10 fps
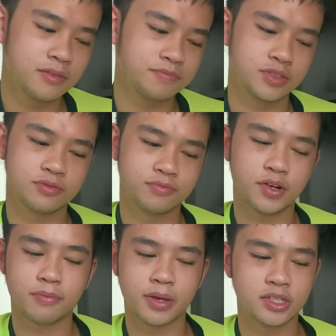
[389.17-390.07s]
it's
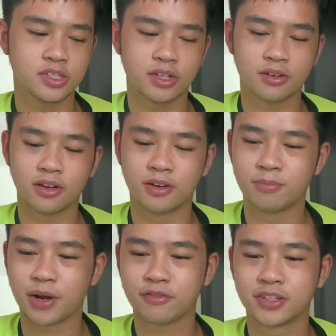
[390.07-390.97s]
very basic
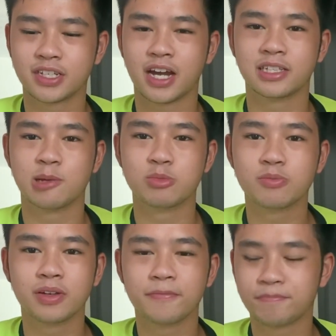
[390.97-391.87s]
breakfast items,
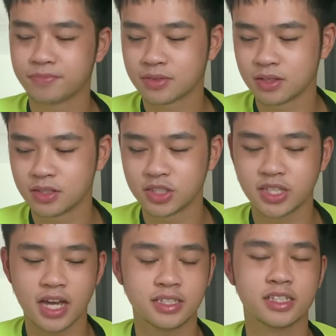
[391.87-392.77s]
but this is the
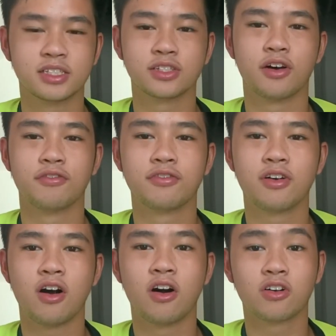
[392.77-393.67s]
essence of
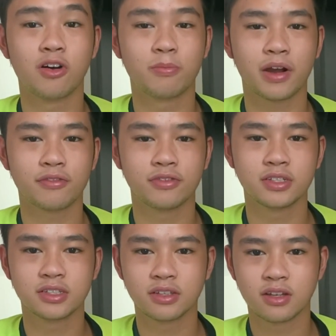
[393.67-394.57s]
Hong Kong
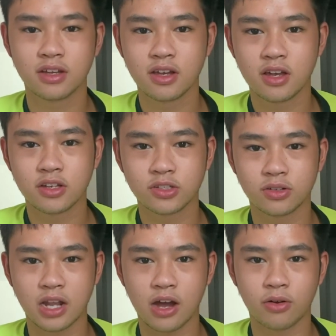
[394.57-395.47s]
breakfast. So
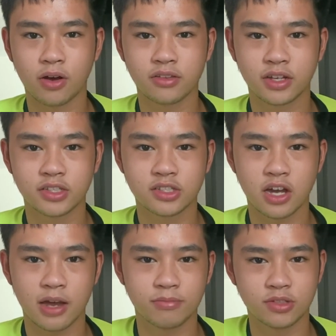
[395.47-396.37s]
now I think it's
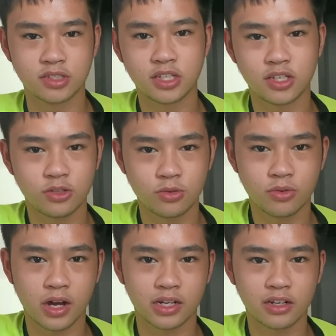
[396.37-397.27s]
time to see you at